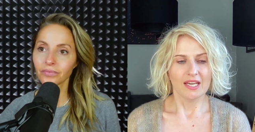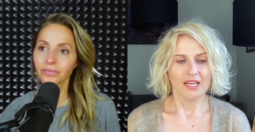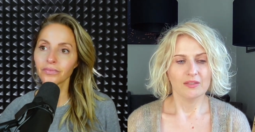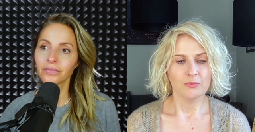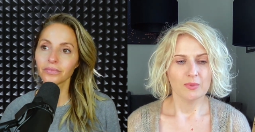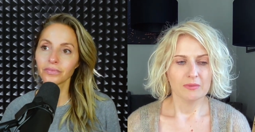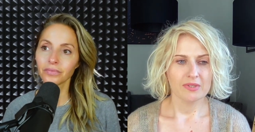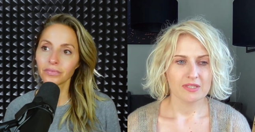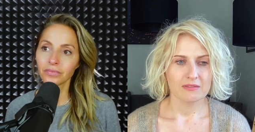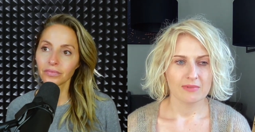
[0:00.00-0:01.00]
Speaker 1: And when
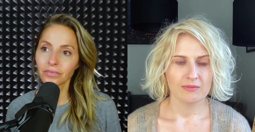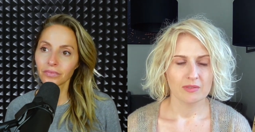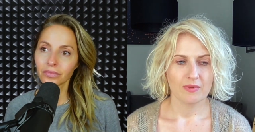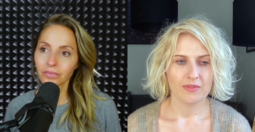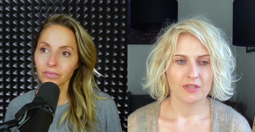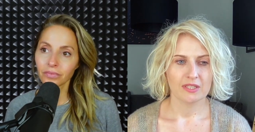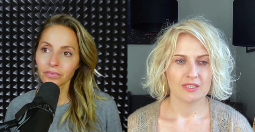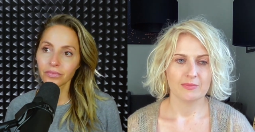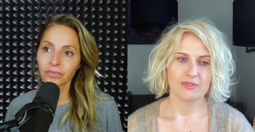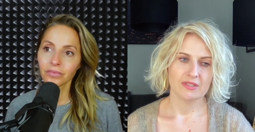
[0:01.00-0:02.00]
we are surrounded with
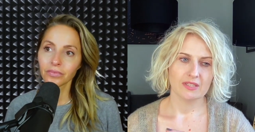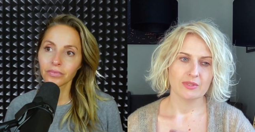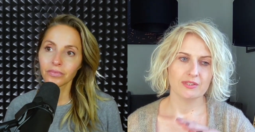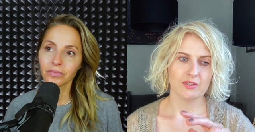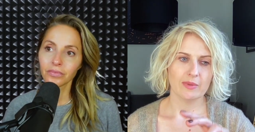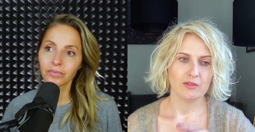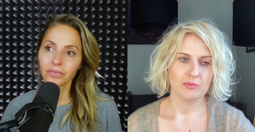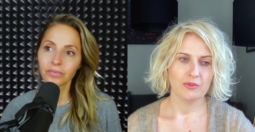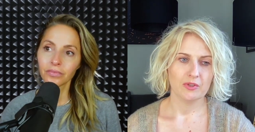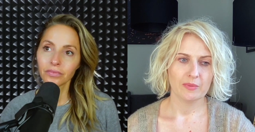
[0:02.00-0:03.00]
darkness, because now we talk about
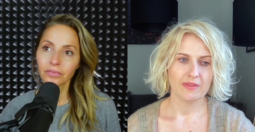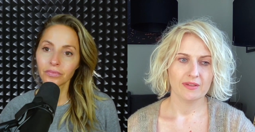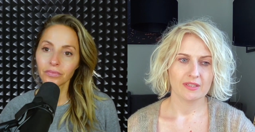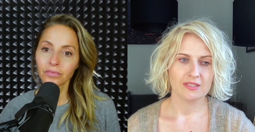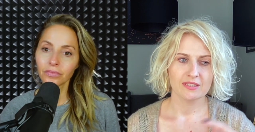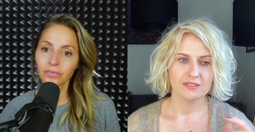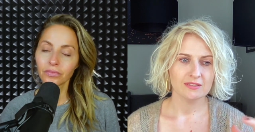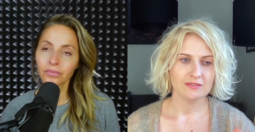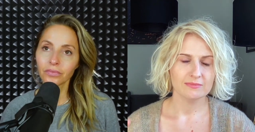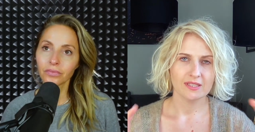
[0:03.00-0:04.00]
war, but there are
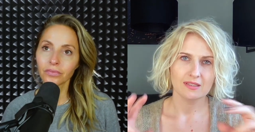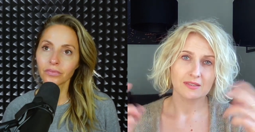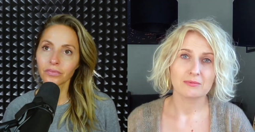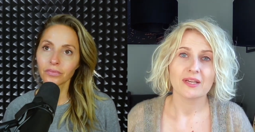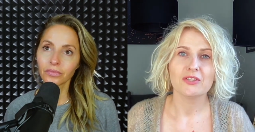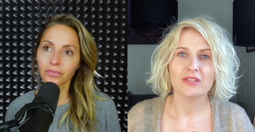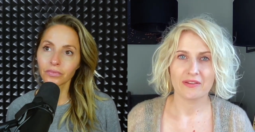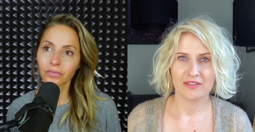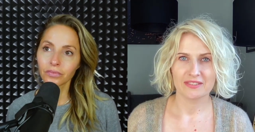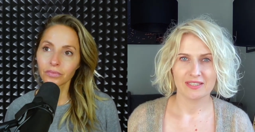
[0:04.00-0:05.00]
still like the
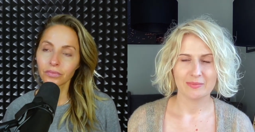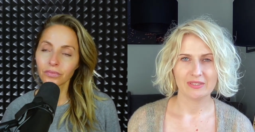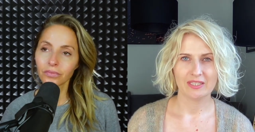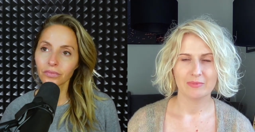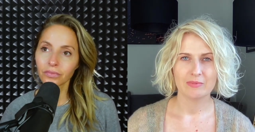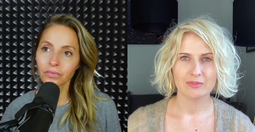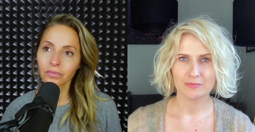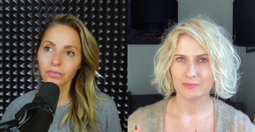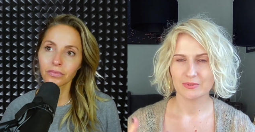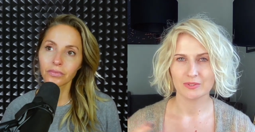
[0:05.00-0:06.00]
regular things happening.
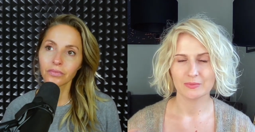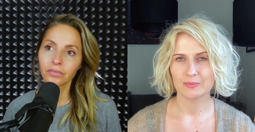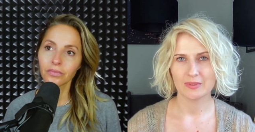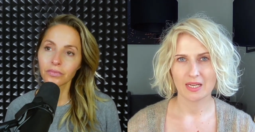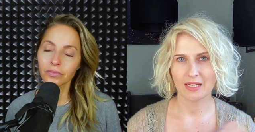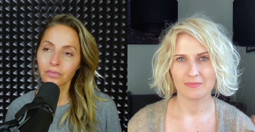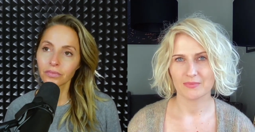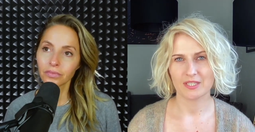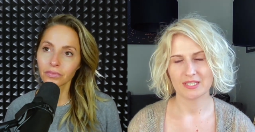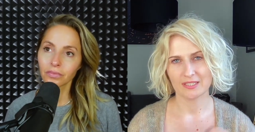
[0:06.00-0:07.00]
People, you know,
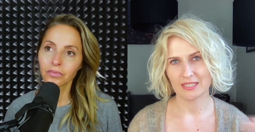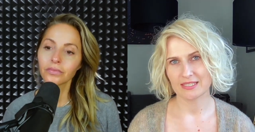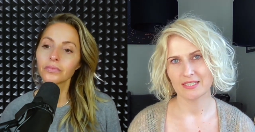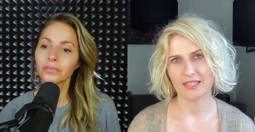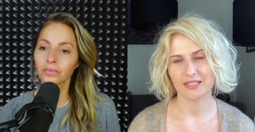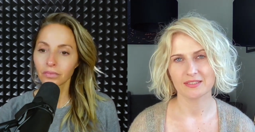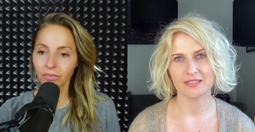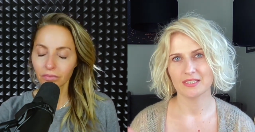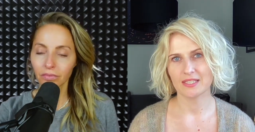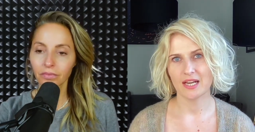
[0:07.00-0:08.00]
are get sick,
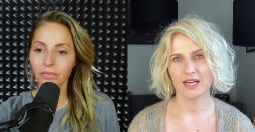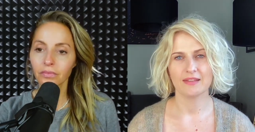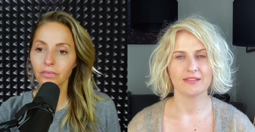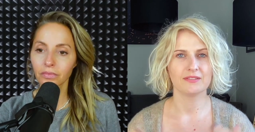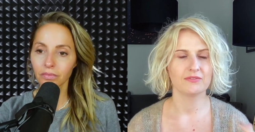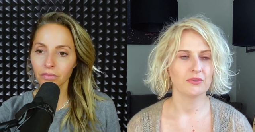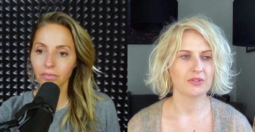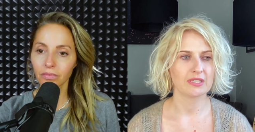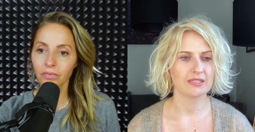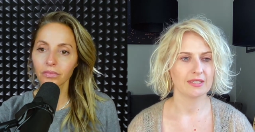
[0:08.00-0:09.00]
they die, they
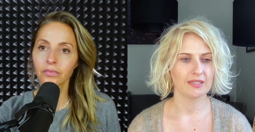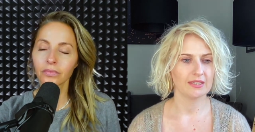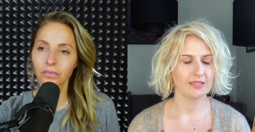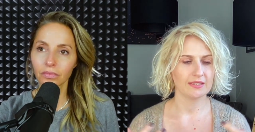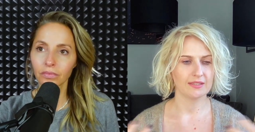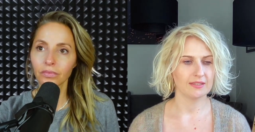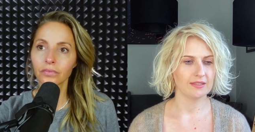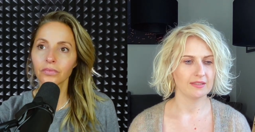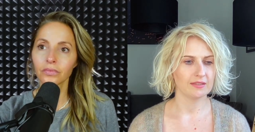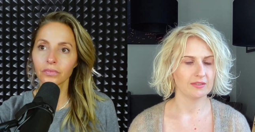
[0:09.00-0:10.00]
divorce, they
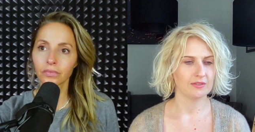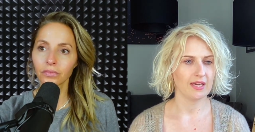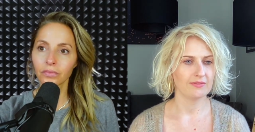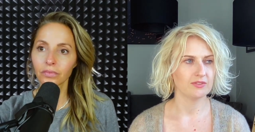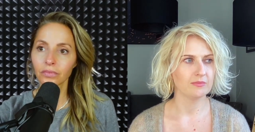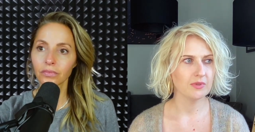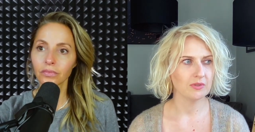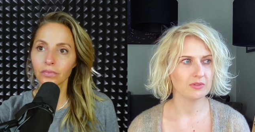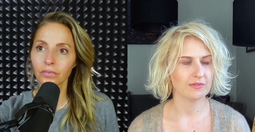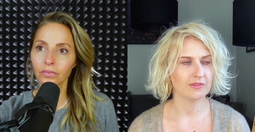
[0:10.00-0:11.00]
they you know have to
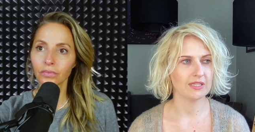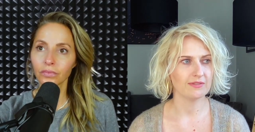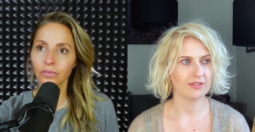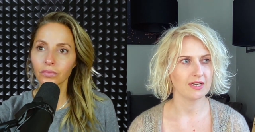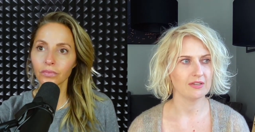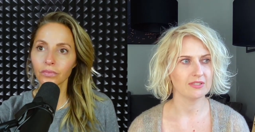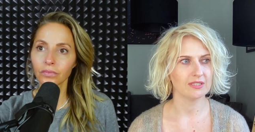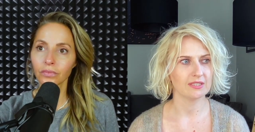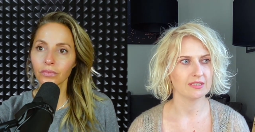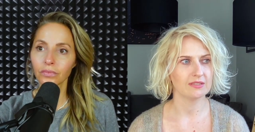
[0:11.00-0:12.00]
move, leave their
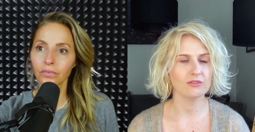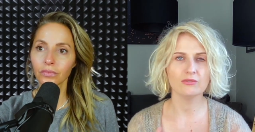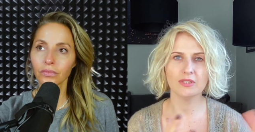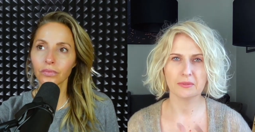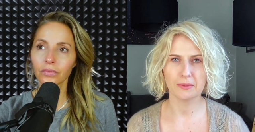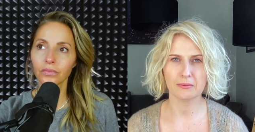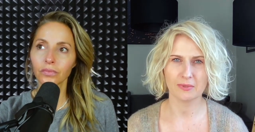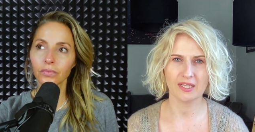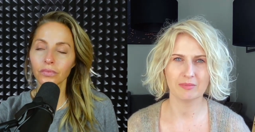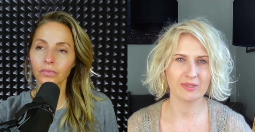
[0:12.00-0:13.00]
houses. Not only
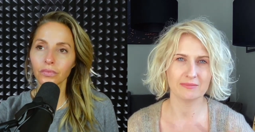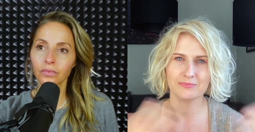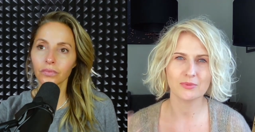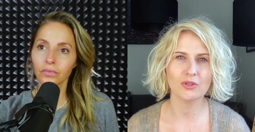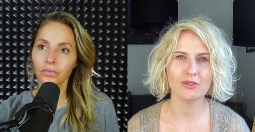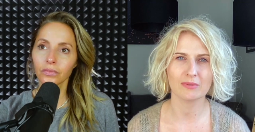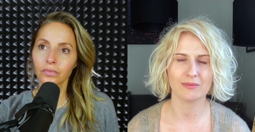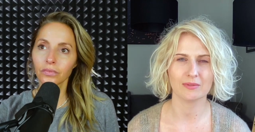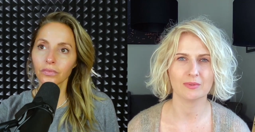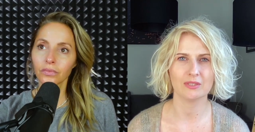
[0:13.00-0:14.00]
Ukraine, but all
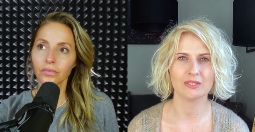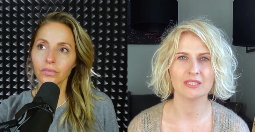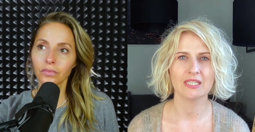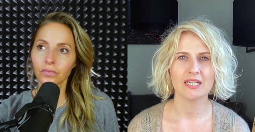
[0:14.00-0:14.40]
around the world.